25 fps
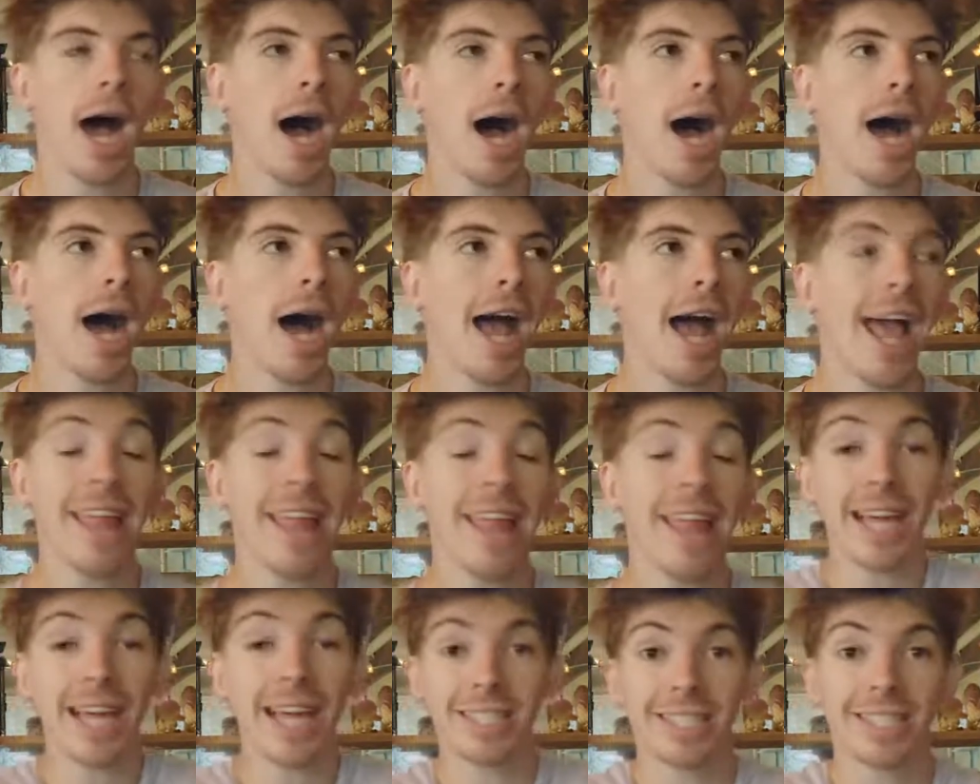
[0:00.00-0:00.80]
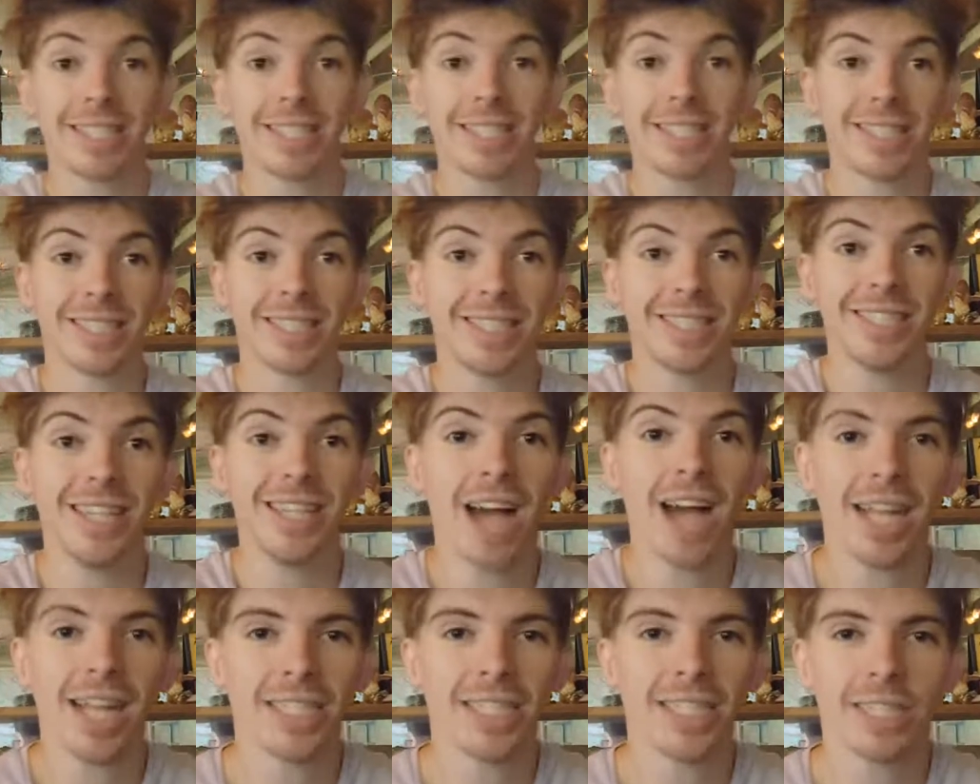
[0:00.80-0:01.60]
Uh, and that's
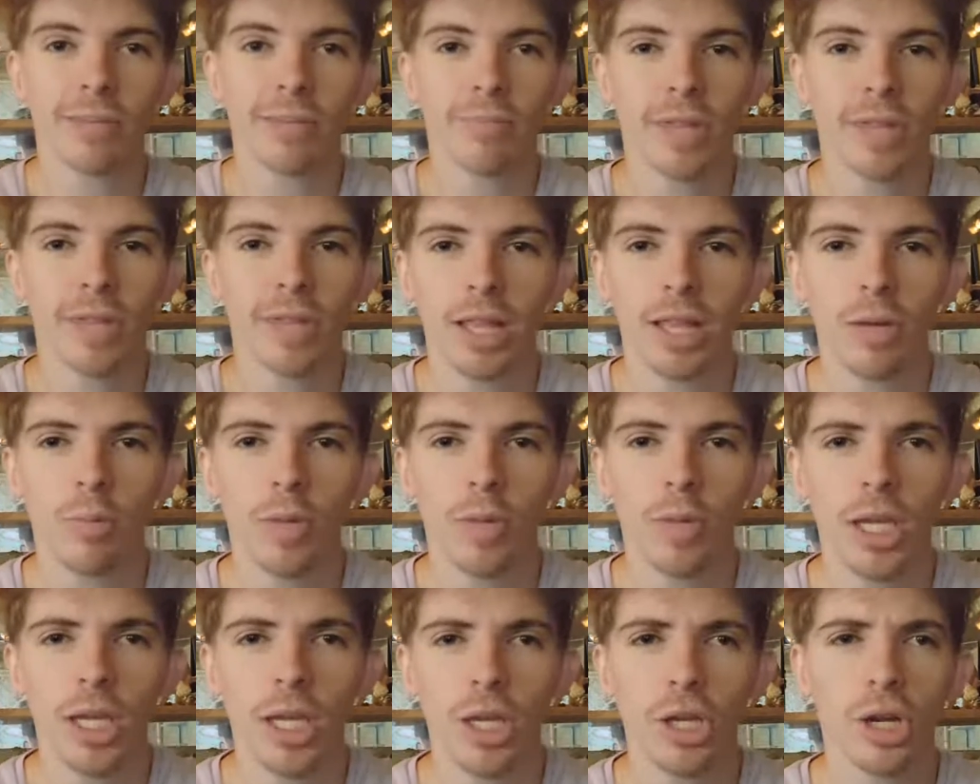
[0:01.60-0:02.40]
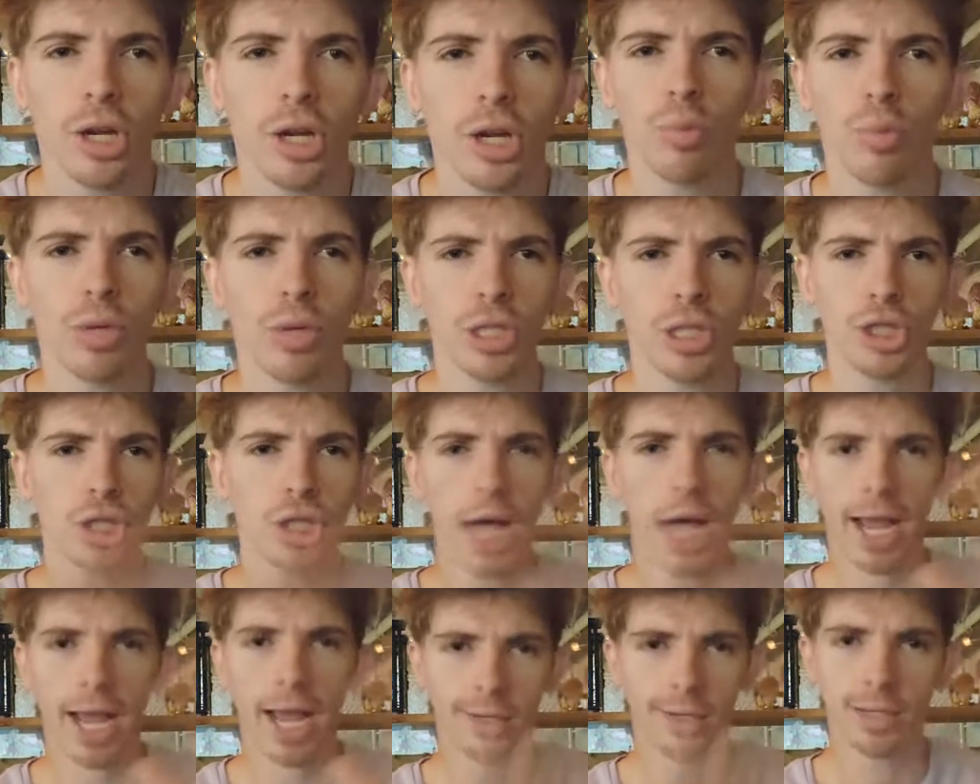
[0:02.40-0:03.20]
not something that we, you know,
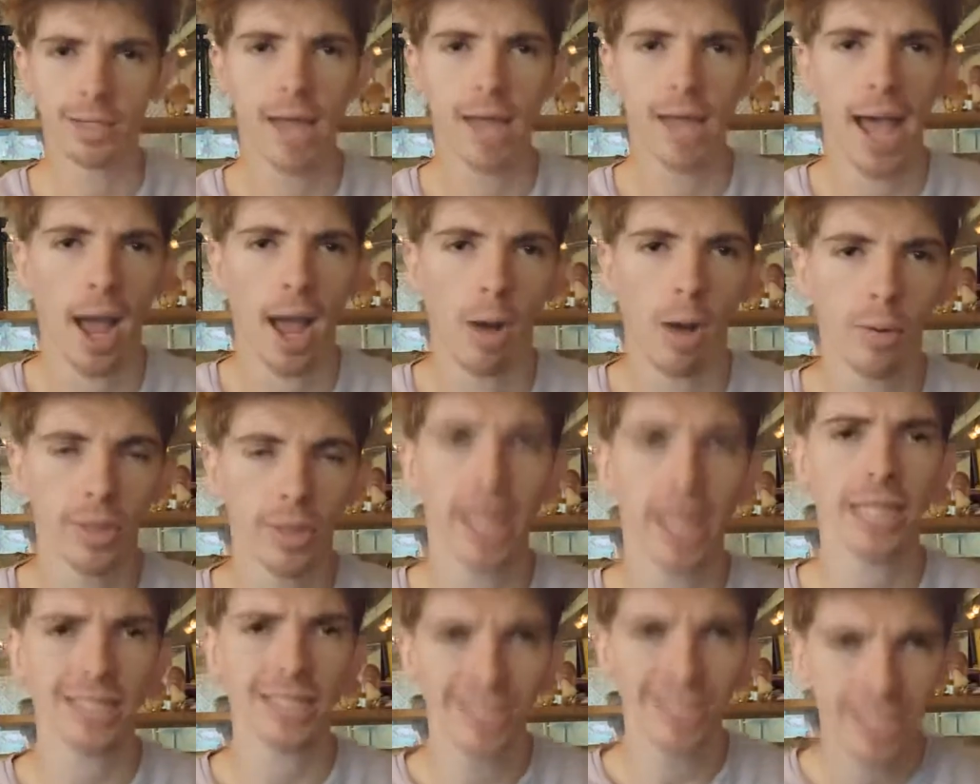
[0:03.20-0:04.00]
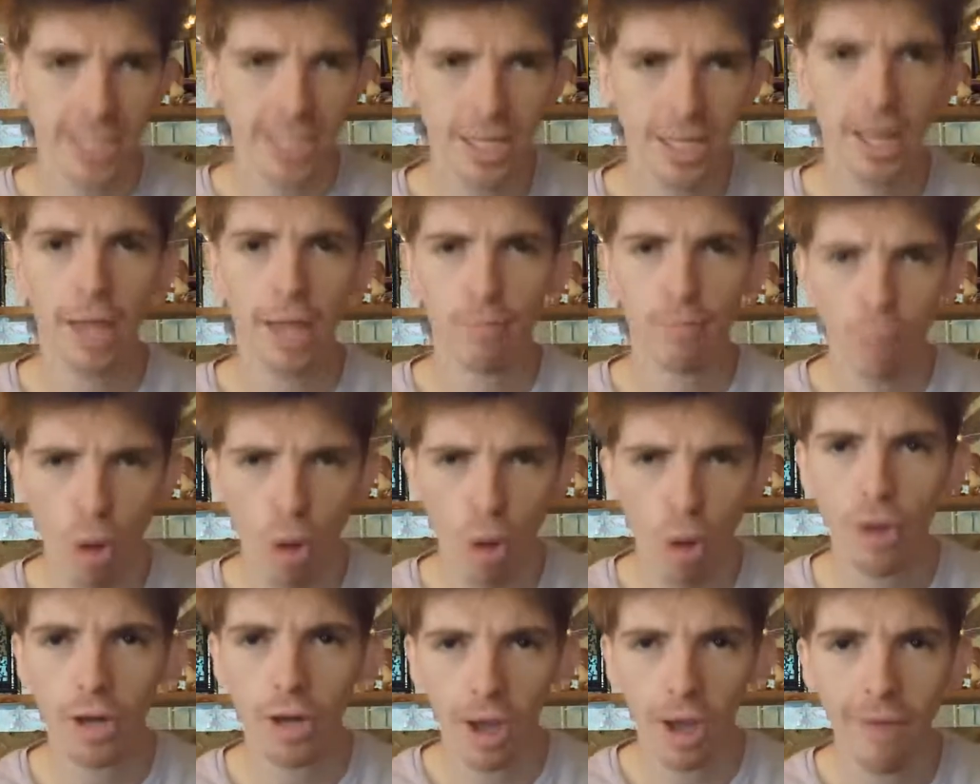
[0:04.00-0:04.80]
reject now. That's still a
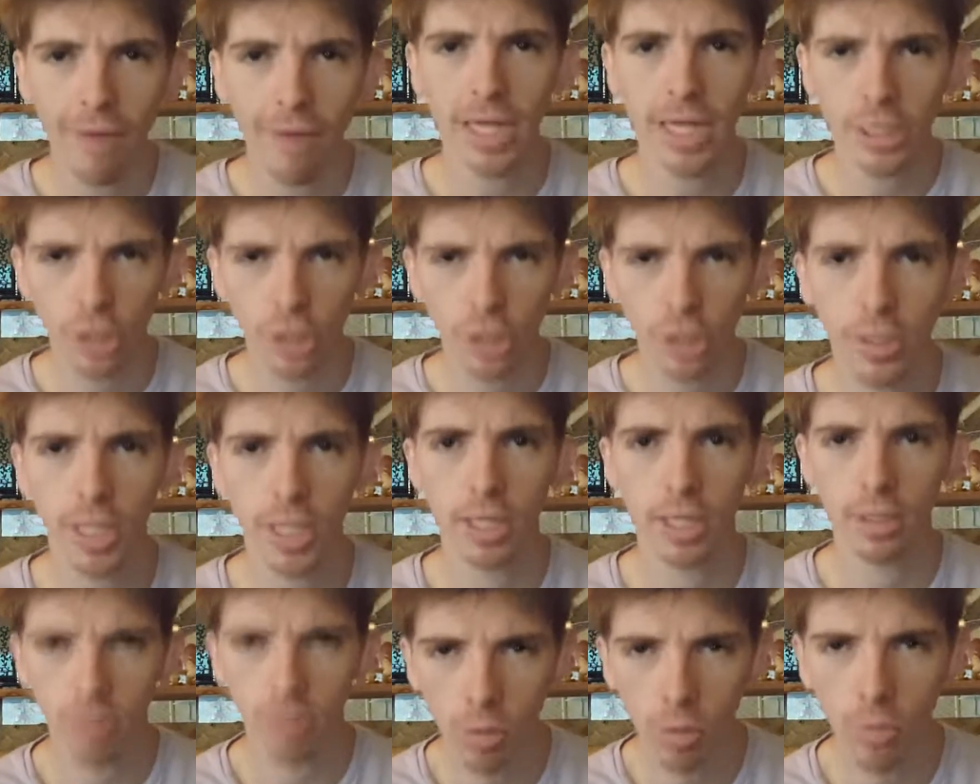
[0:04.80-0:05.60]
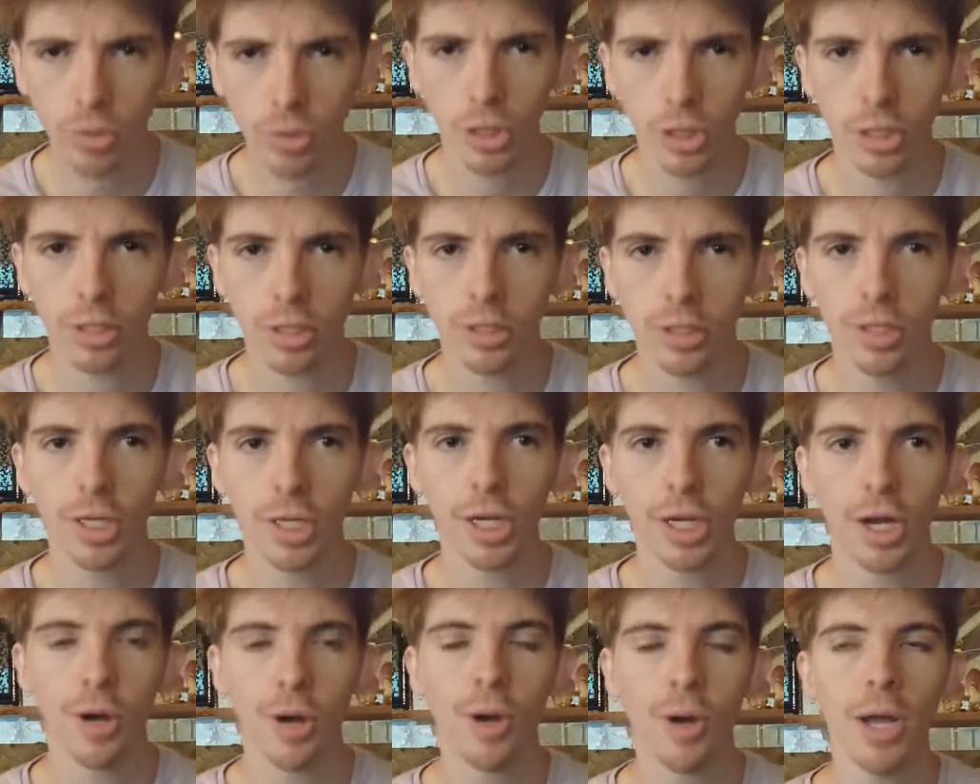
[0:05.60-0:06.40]
part of Aeternian culture. You
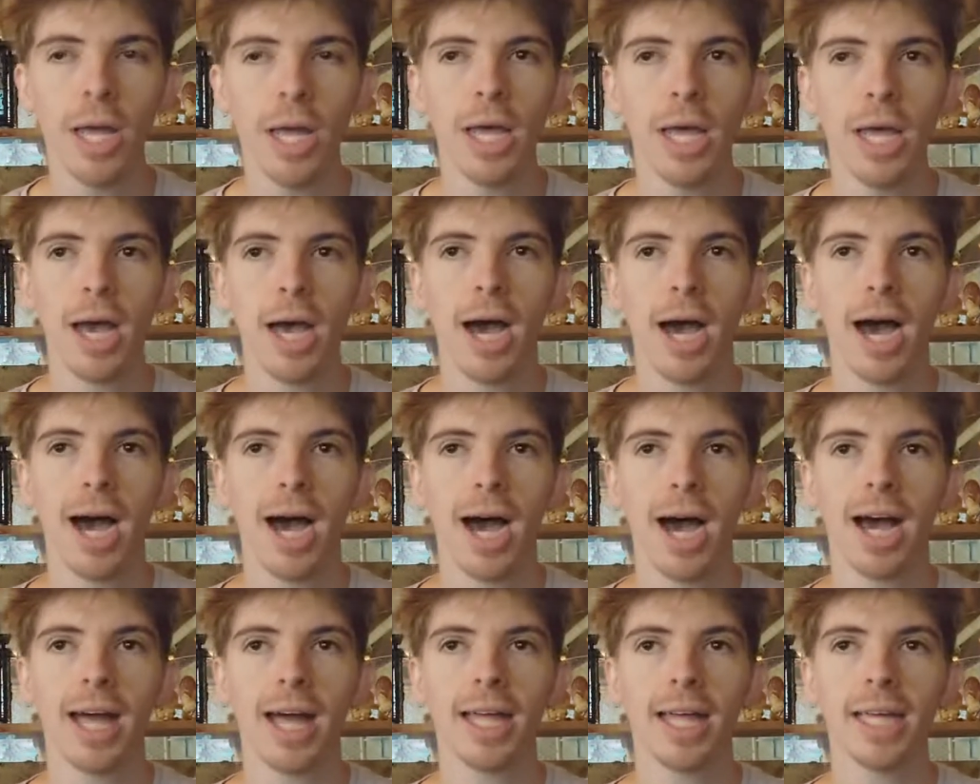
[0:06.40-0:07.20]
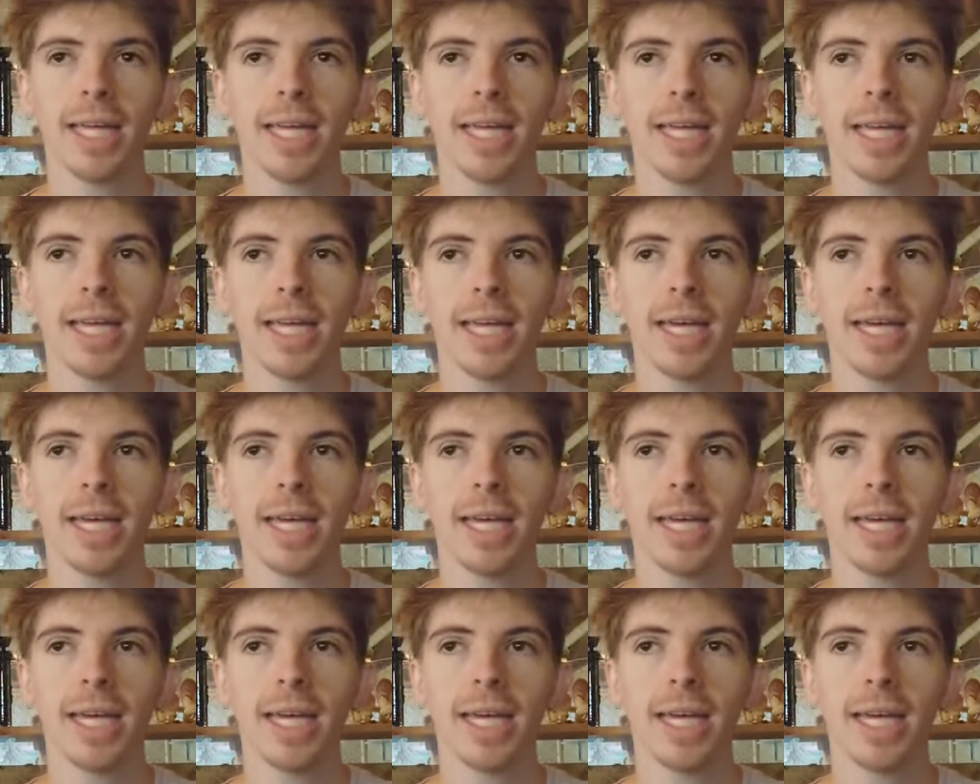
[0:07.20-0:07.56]
know, uh, it,